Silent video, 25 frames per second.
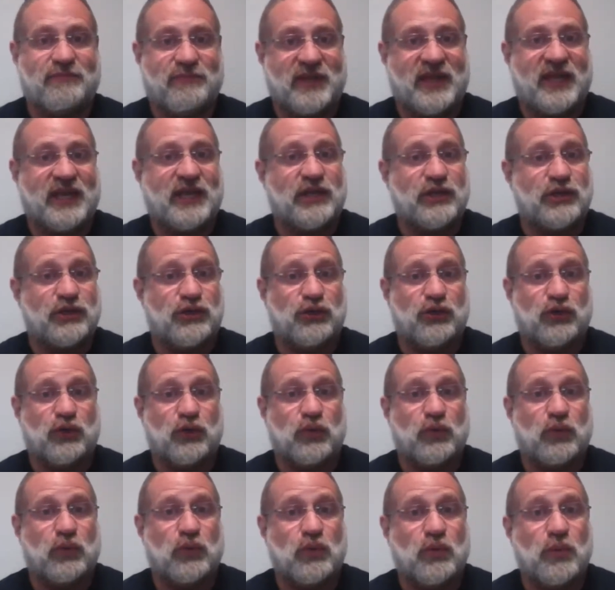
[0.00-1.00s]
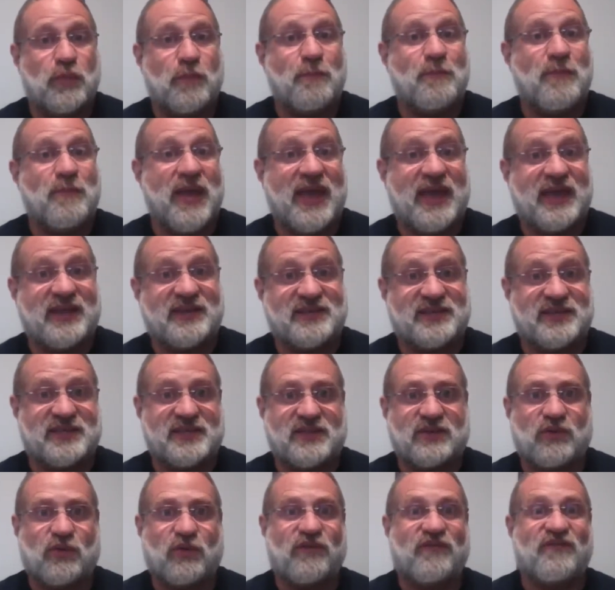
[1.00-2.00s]
Hindu
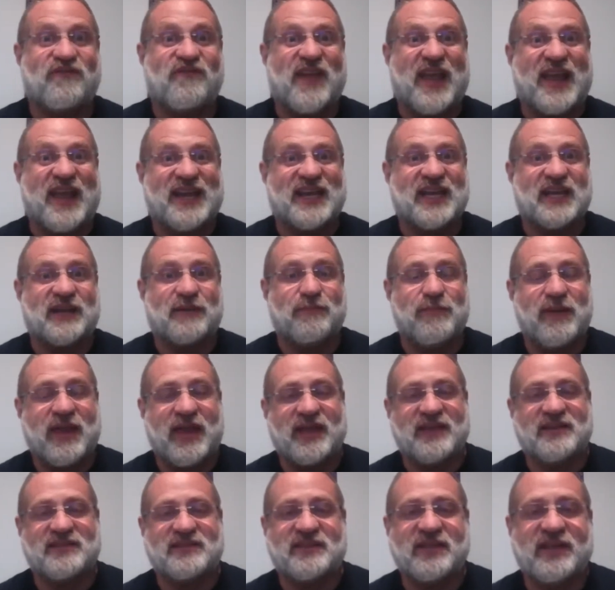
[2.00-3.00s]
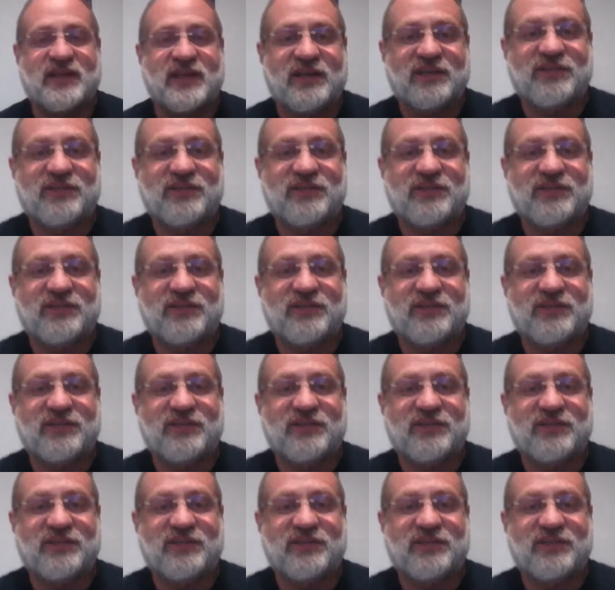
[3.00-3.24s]
based or Vedic based.